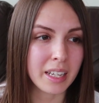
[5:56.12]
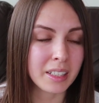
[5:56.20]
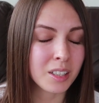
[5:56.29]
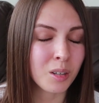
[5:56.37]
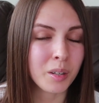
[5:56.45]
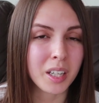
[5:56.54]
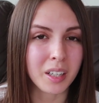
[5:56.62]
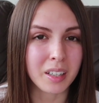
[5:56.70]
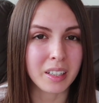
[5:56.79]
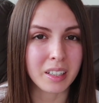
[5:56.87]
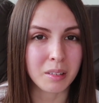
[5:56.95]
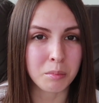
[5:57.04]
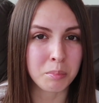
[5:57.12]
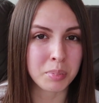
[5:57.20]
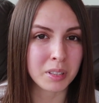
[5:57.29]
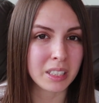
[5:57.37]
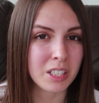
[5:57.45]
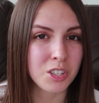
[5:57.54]
incoherent,
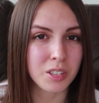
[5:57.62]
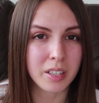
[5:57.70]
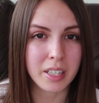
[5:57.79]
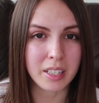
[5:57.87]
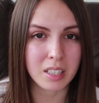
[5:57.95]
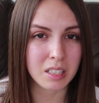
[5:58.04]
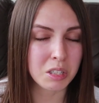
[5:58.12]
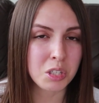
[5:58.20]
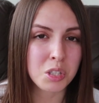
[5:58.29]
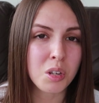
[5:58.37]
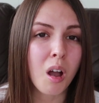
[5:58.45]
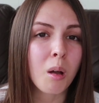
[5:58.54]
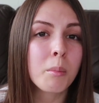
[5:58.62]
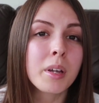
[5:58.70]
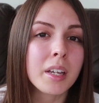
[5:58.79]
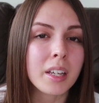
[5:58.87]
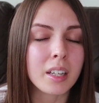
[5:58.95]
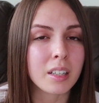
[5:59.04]
belligerent,
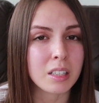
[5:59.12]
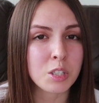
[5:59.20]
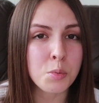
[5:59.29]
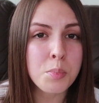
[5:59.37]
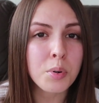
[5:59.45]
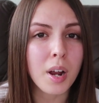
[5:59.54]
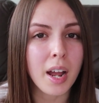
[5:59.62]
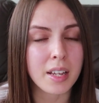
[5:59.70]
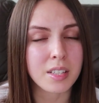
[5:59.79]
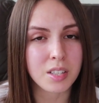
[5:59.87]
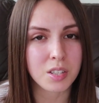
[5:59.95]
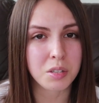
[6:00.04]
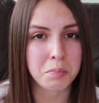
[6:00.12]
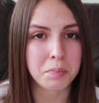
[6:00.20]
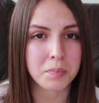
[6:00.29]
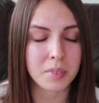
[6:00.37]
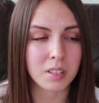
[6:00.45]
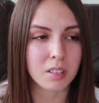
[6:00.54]
sobbing, depressed,
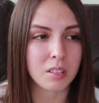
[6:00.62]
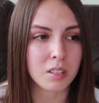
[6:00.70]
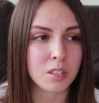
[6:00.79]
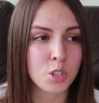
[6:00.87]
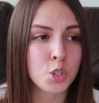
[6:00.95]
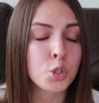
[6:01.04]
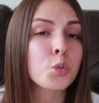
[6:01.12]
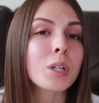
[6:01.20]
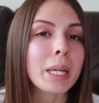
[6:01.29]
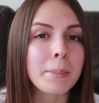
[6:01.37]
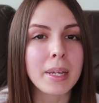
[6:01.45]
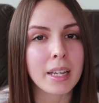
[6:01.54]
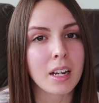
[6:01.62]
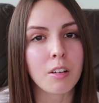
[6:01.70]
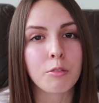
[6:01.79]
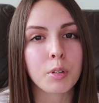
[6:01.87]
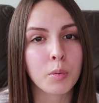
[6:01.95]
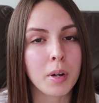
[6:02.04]
screaming at
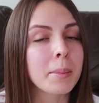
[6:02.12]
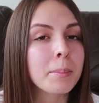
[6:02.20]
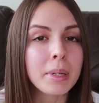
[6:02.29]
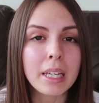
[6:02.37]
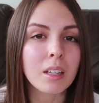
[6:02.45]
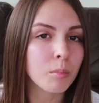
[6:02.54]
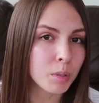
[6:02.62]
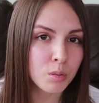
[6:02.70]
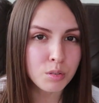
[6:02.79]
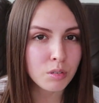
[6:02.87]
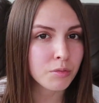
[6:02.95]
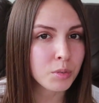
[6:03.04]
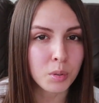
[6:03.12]
everyone, being abusive